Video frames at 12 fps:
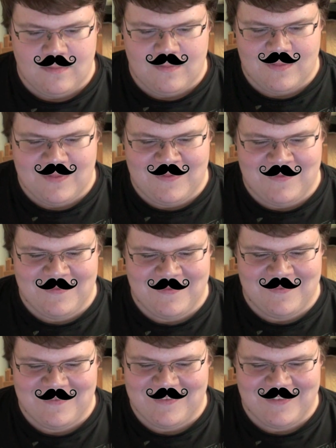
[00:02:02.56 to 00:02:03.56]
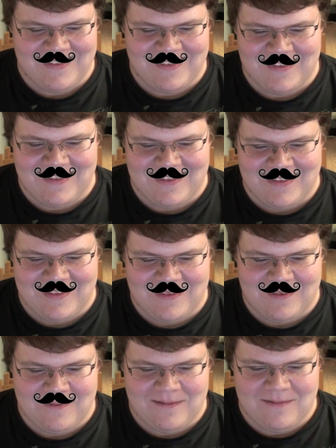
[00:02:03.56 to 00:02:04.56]

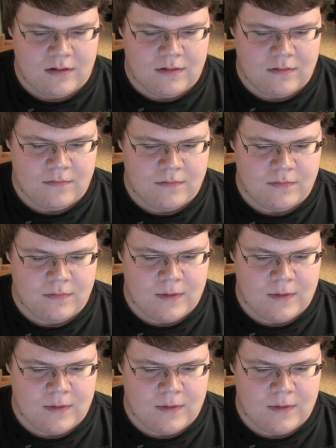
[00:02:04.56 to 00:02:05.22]
(no one is talking)